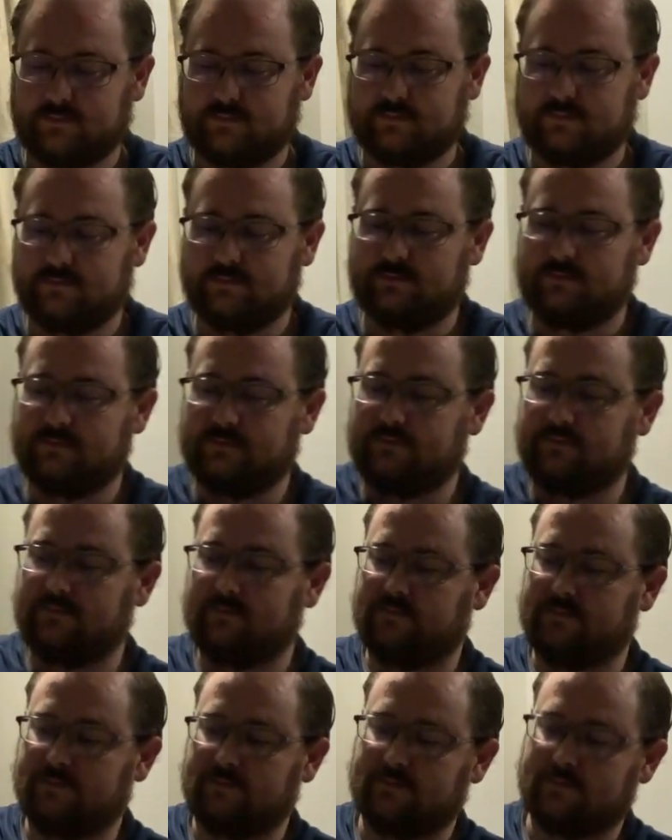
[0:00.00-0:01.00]
And
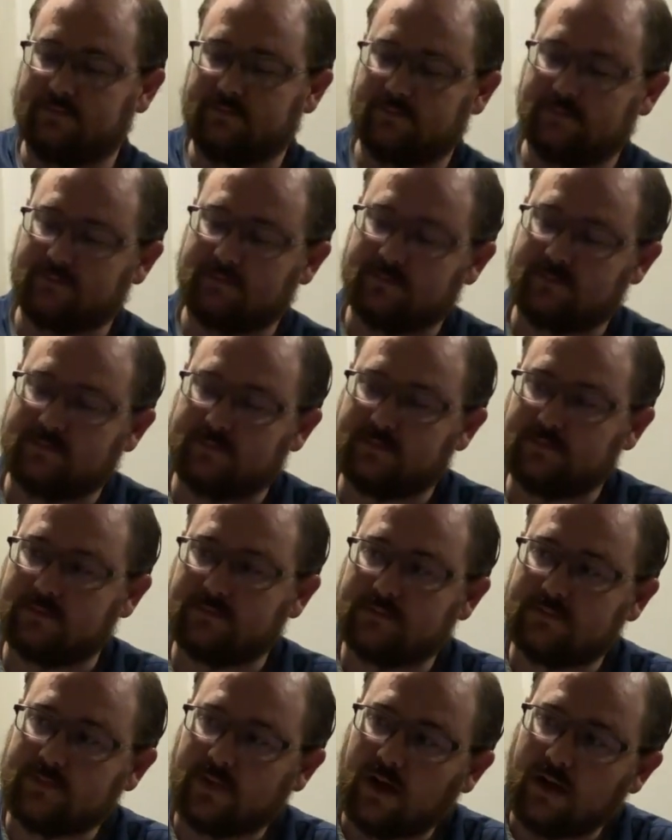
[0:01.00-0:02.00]
obviously we're at
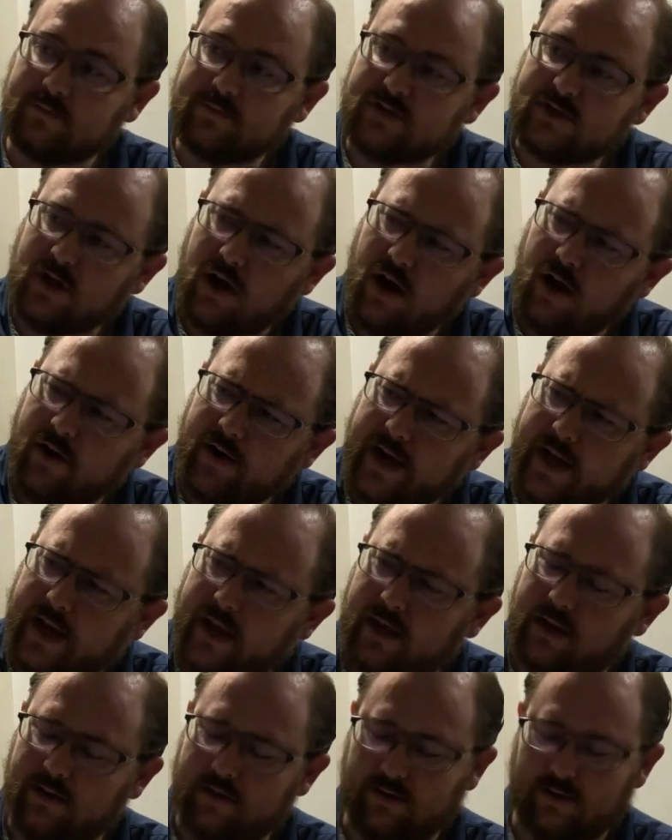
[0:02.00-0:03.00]
420
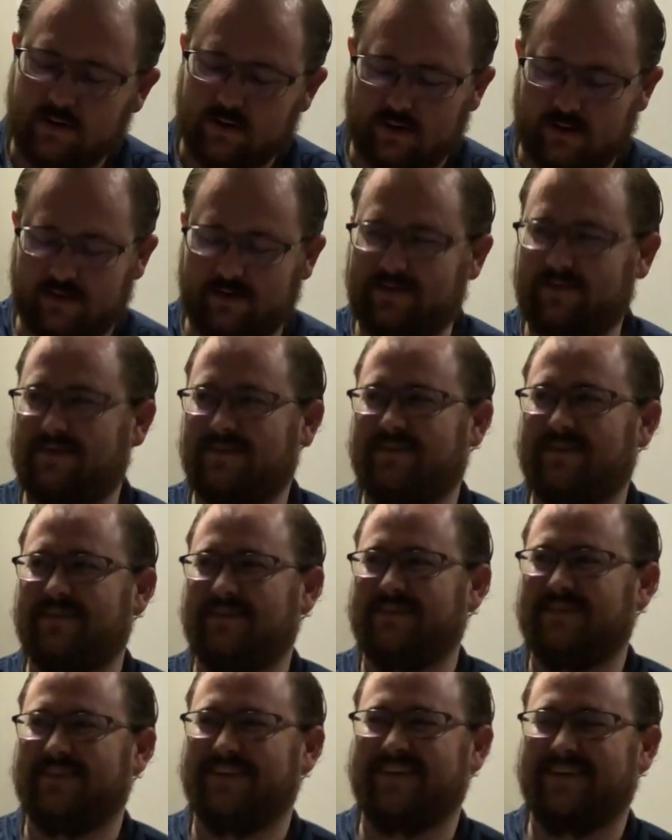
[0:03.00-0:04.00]
breath rate. No, you're
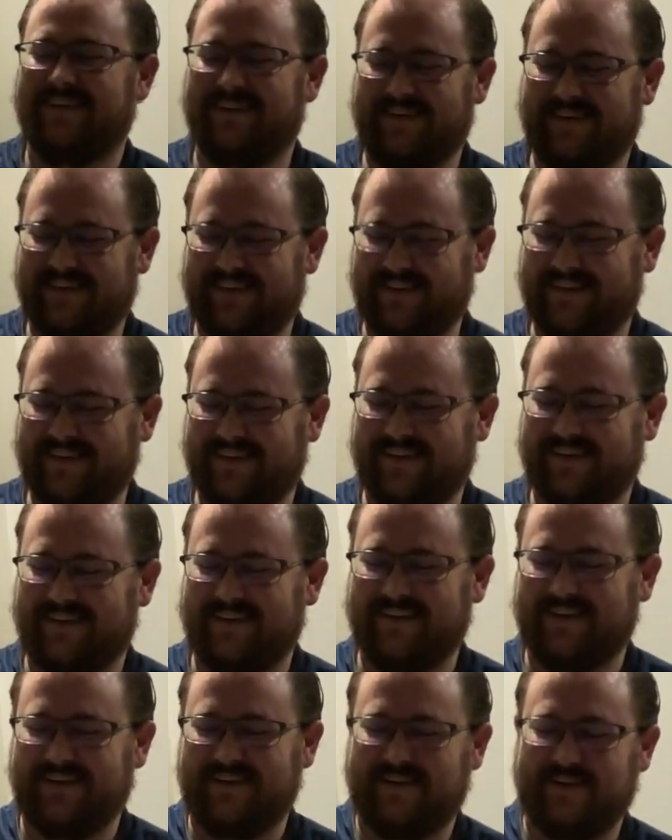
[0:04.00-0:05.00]
good, you're good.
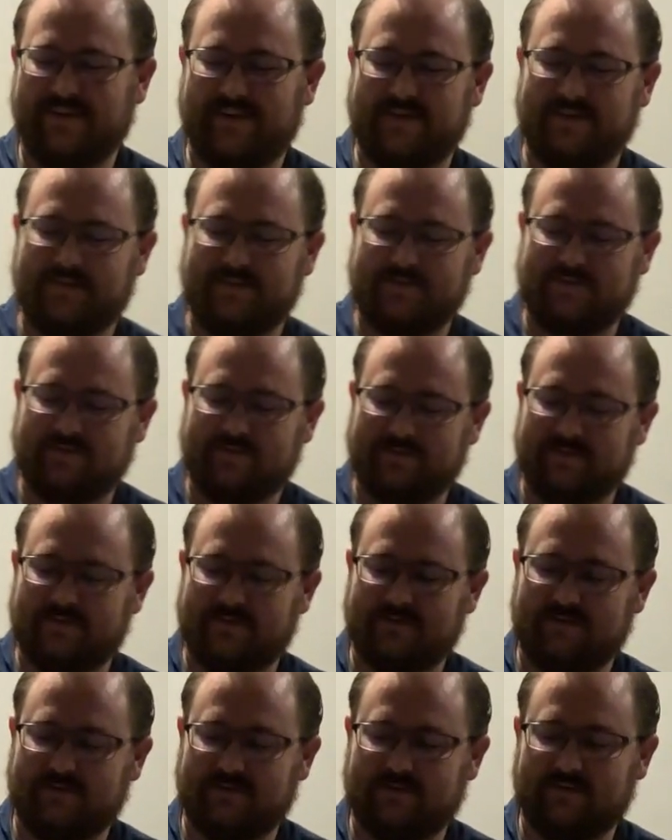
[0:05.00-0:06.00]
So it's able to
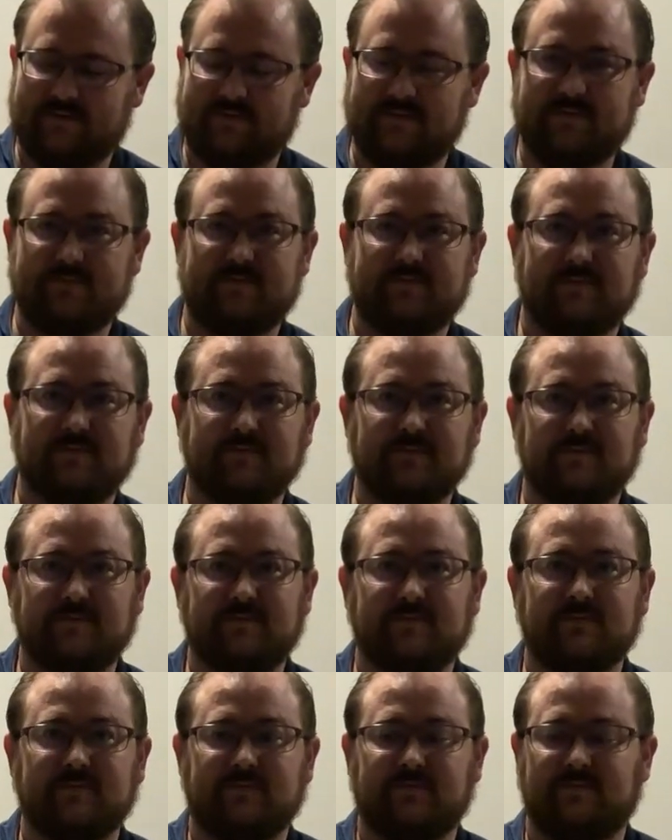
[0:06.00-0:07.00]
be very
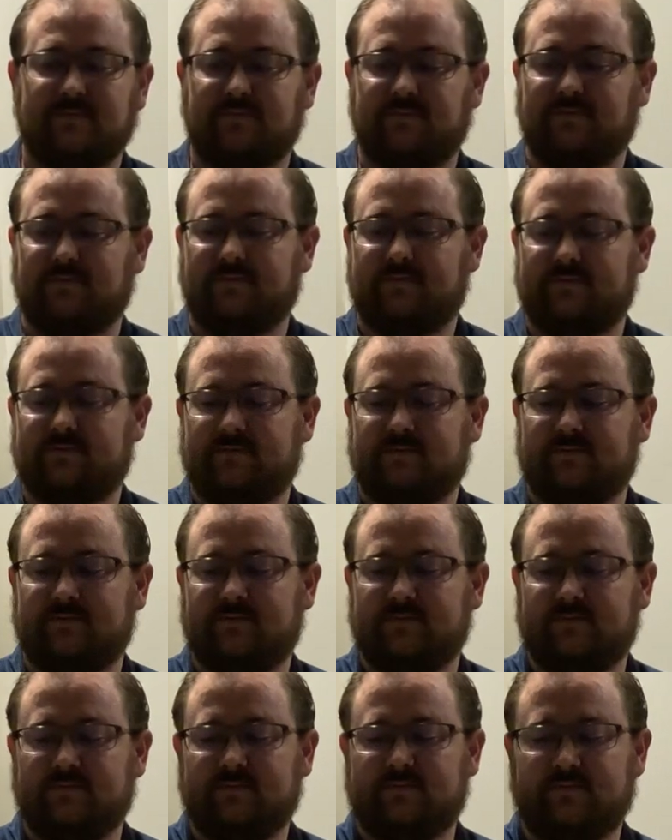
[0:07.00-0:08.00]
precise in pinching the
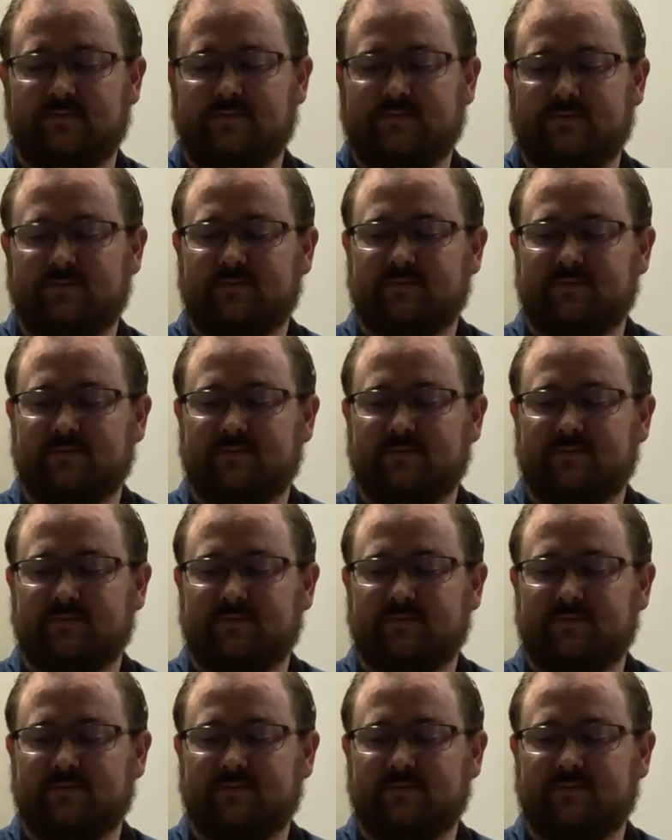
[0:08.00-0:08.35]
tubing.